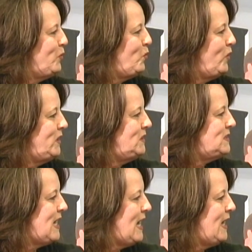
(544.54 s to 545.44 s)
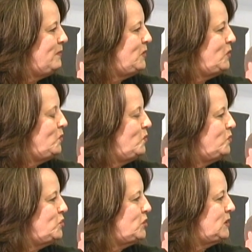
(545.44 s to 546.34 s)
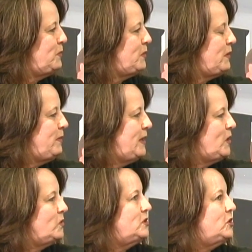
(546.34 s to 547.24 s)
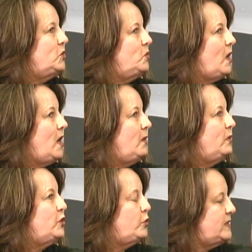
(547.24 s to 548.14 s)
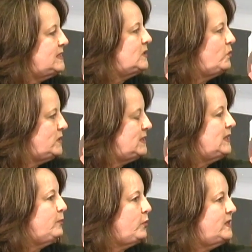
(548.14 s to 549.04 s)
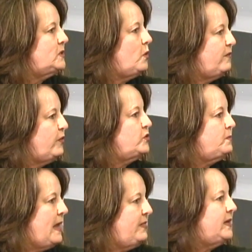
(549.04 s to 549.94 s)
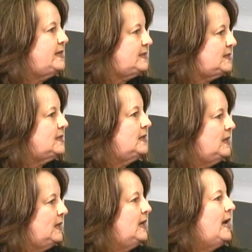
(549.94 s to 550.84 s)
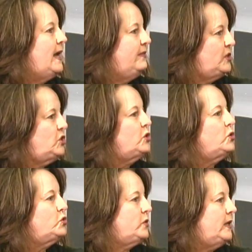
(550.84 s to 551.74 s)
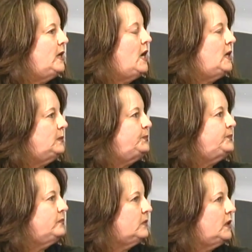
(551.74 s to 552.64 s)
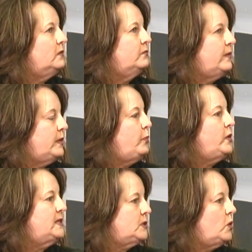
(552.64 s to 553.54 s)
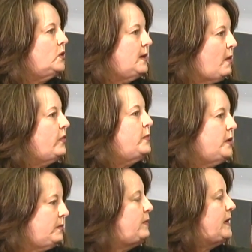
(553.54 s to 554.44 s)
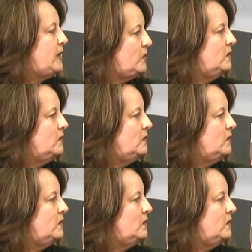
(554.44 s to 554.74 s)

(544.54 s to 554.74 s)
one time you took the bookmobile to, when Kristen was at the preschool at First Methodist, and the children from the preschool come on the bookmobile.